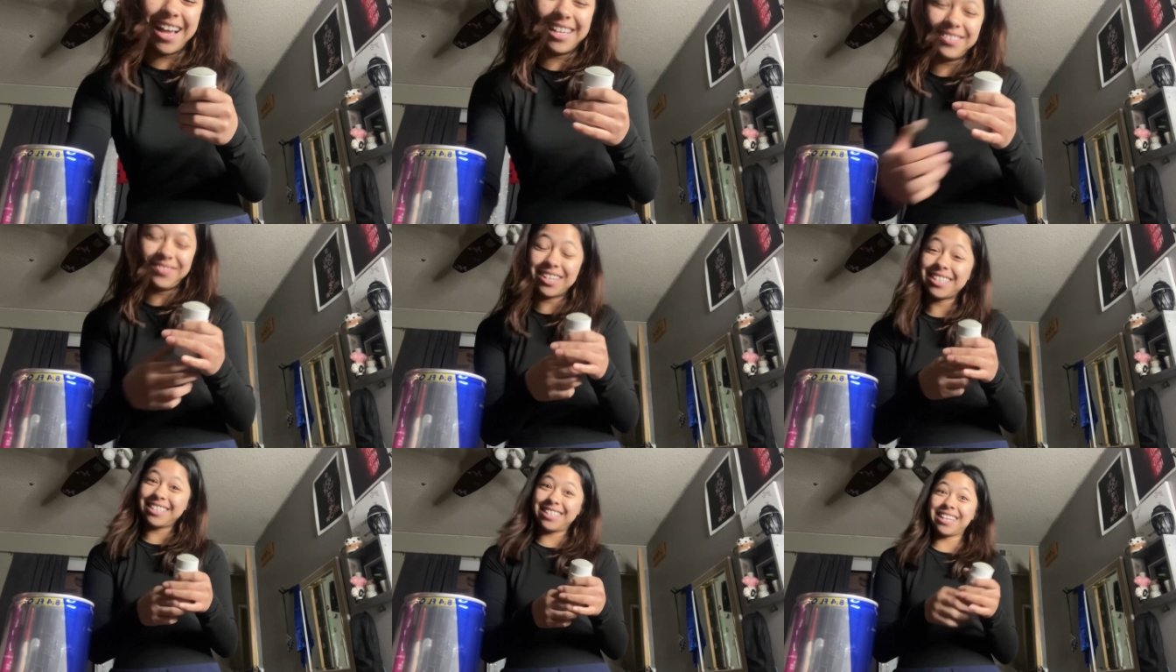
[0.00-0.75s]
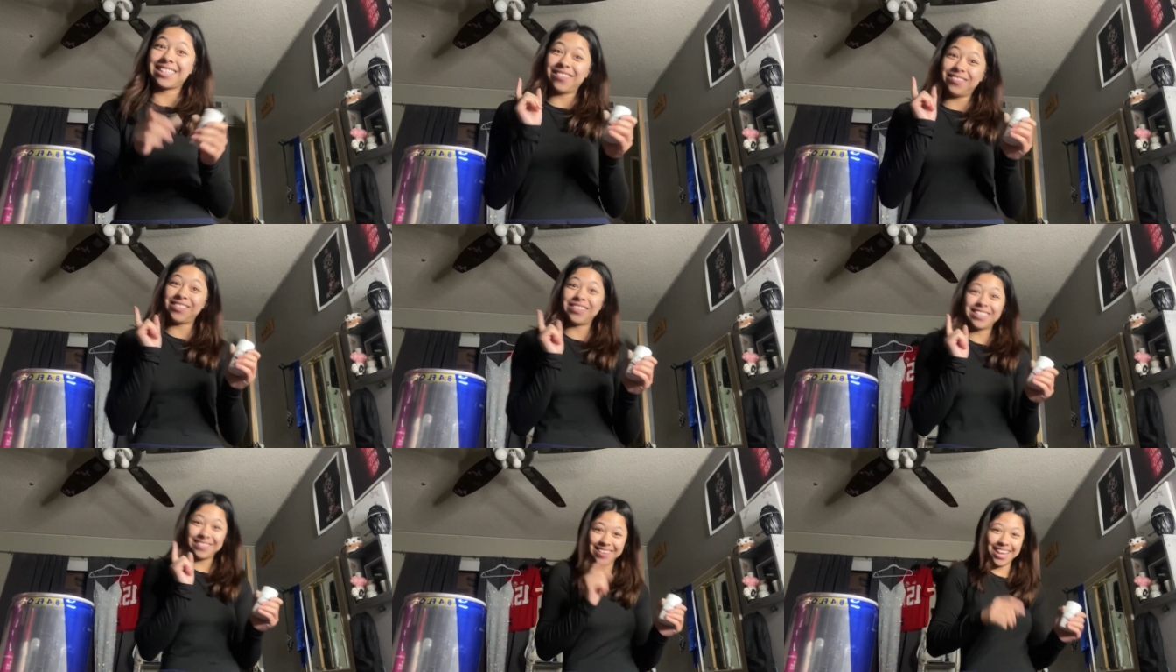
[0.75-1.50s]
as much as she has
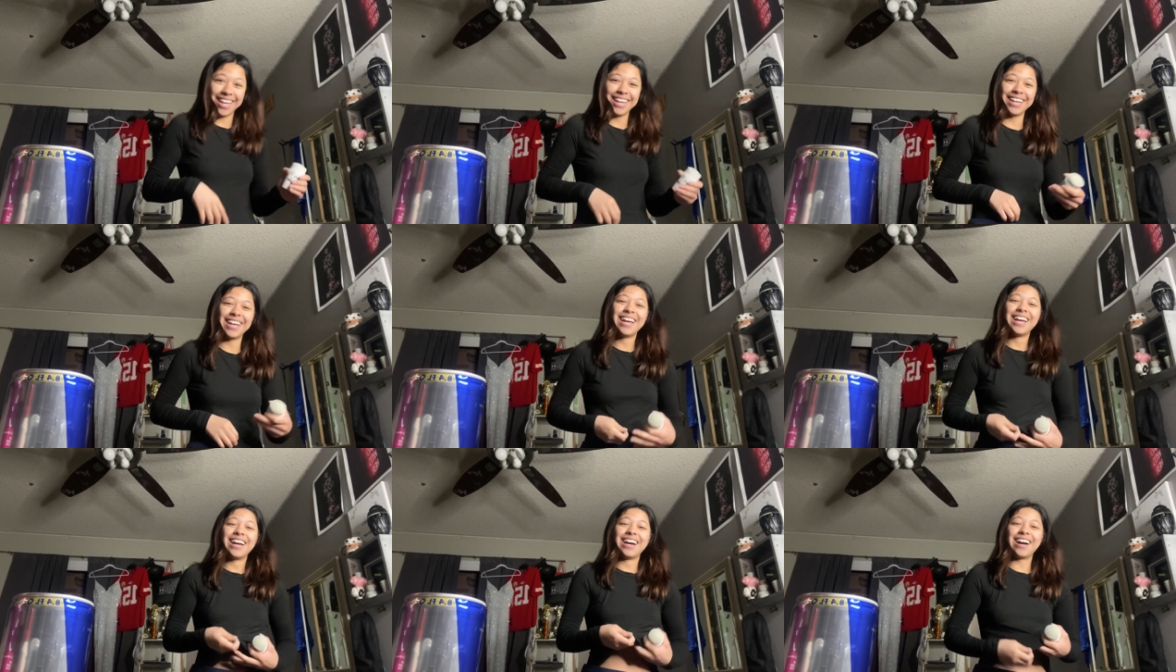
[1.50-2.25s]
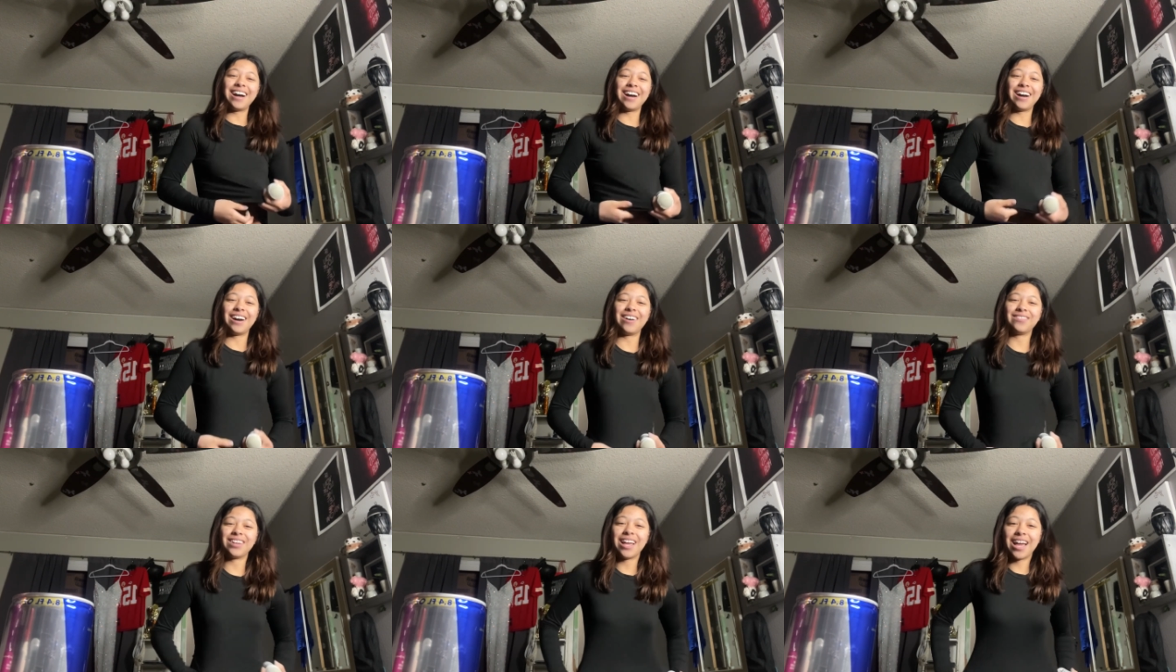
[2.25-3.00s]
influenced me.
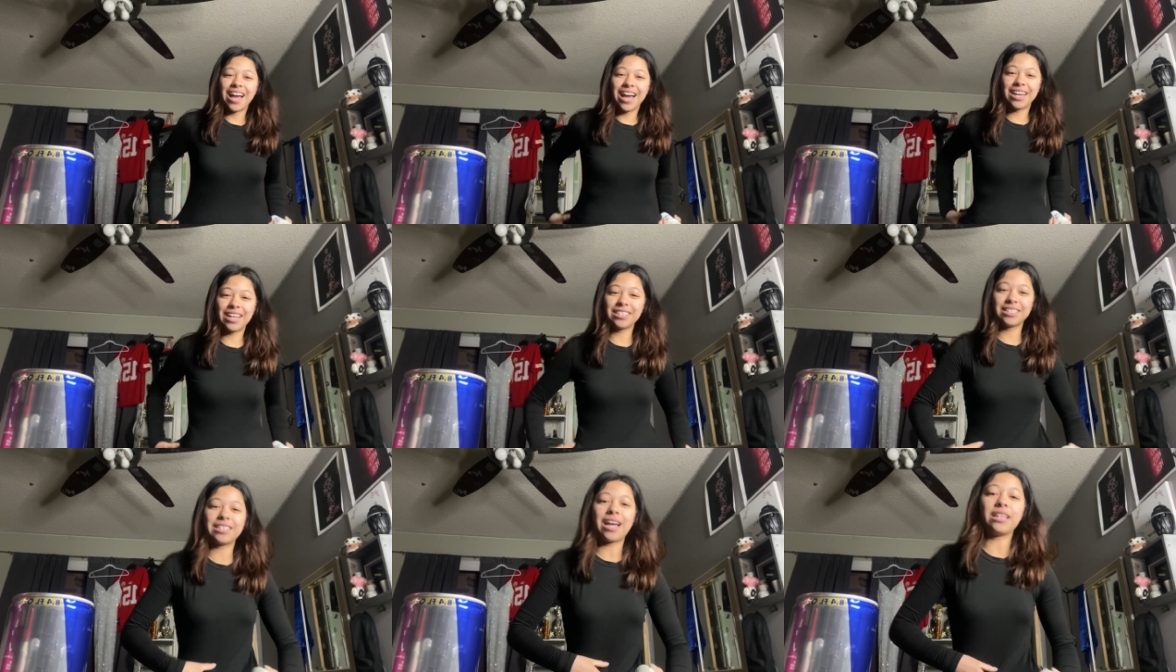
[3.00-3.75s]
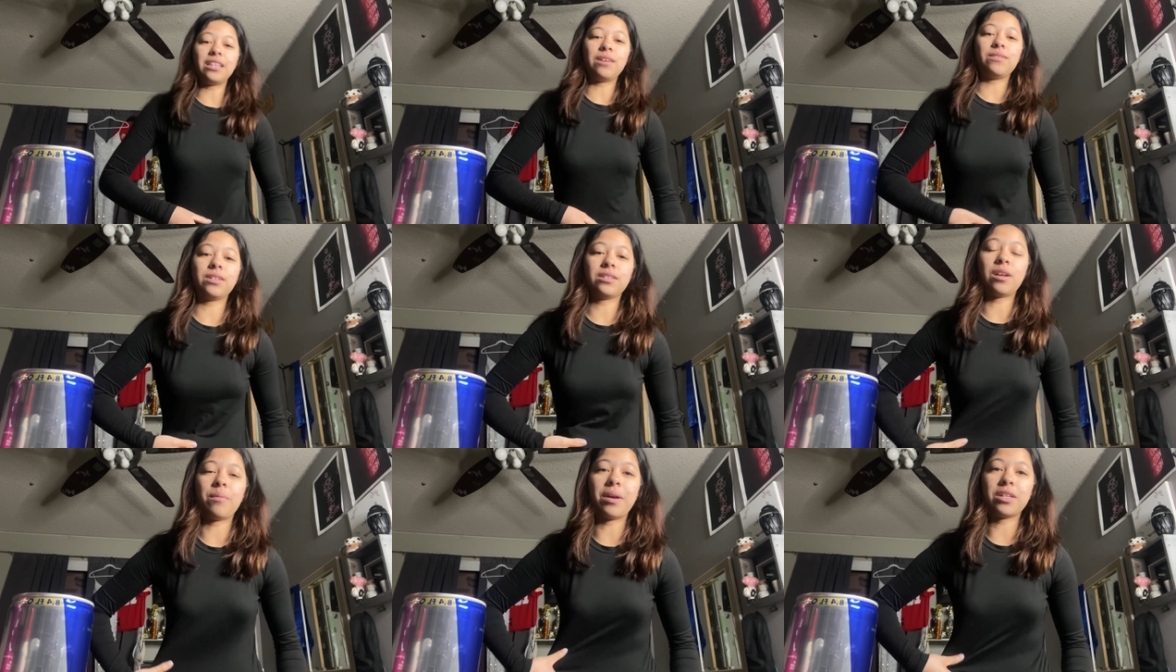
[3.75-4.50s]
Um, and I just, I love her
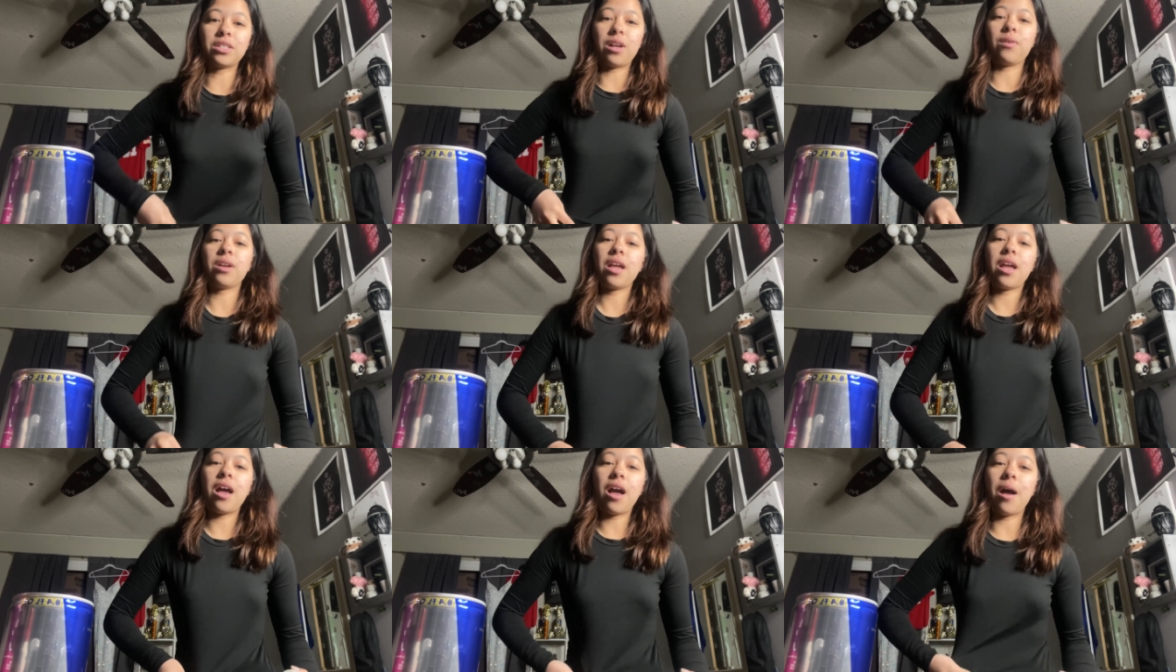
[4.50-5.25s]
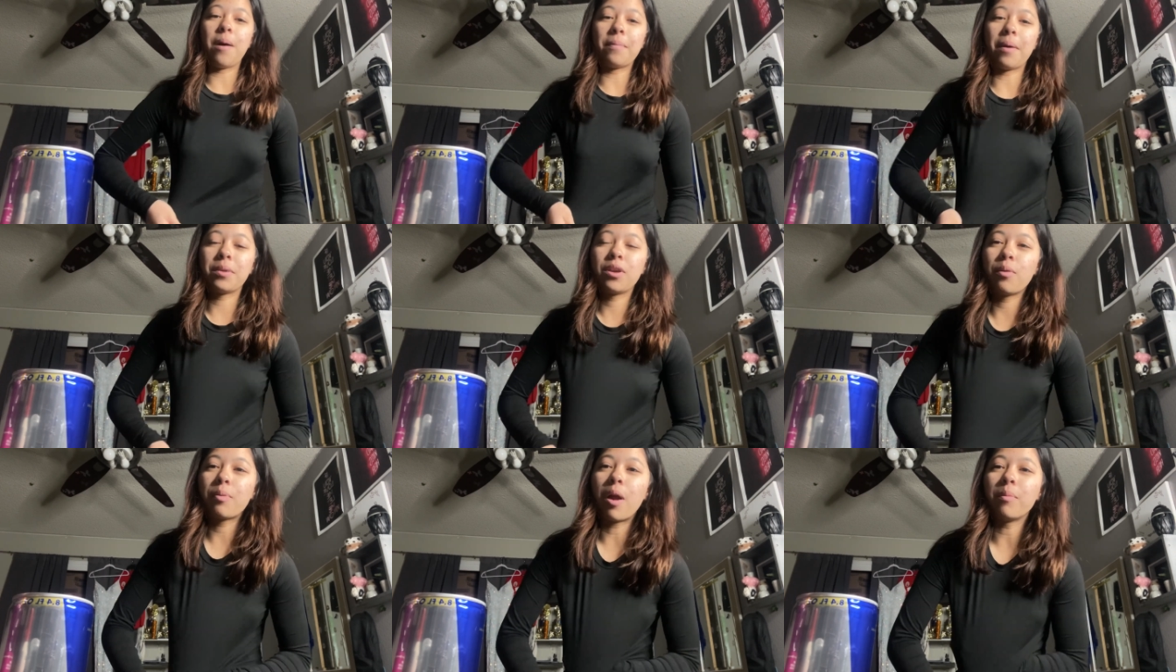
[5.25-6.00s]
so much. So um, I'm going to do
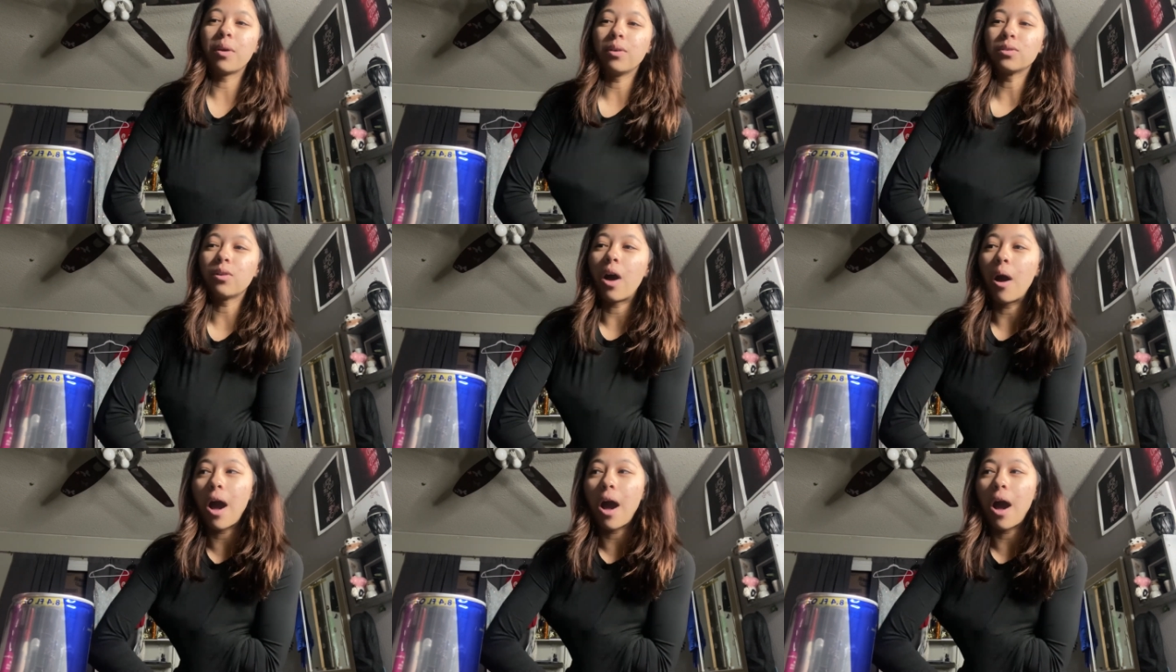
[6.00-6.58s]
a proposal.